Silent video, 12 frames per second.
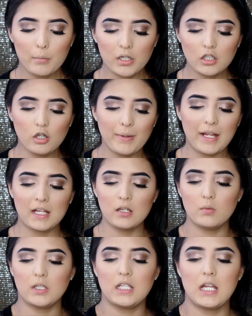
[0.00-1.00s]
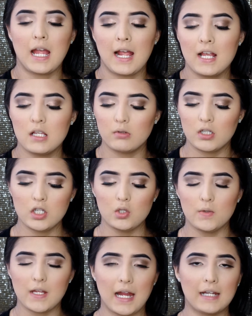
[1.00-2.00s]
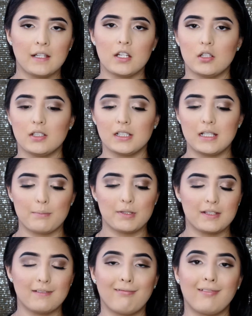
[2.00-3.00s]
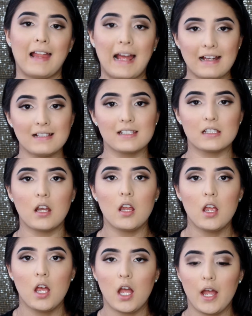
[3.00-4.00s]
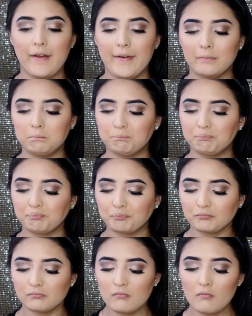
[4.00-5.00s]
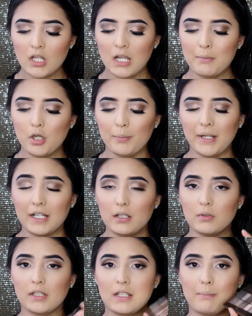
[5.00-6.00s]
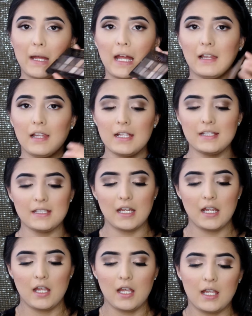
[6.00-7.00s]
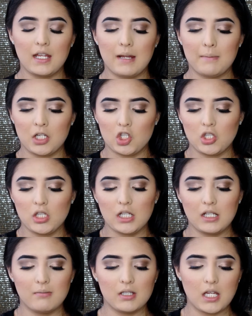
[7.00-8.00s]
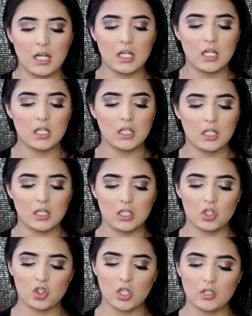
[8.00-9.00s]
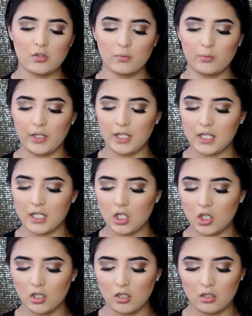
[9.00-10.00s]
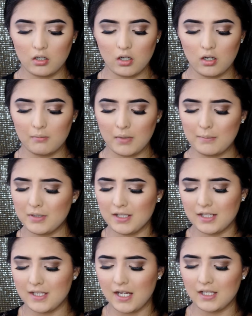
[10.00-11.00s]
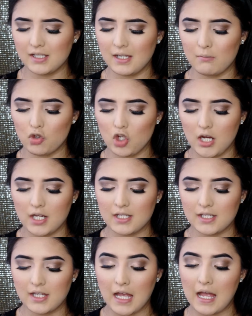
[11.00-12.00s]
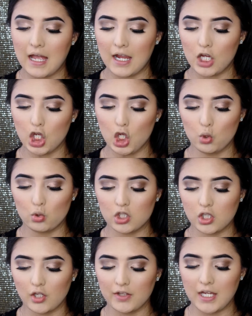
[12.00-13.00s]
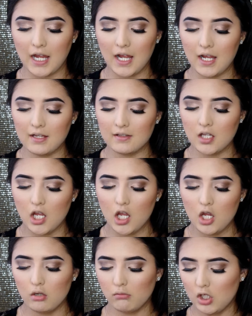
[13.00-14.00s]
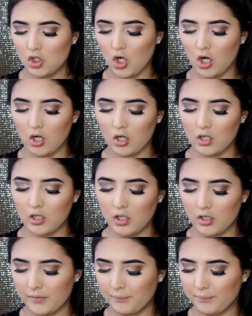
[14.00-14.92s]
we're gonna go back in with the eyes. We're gonna do the highlighter and the lips last. I'm gonna go back in with the palette, and I'm actually gonna be taking this shade right here. I'm just gonna take the same shades that I used on the eyes, which are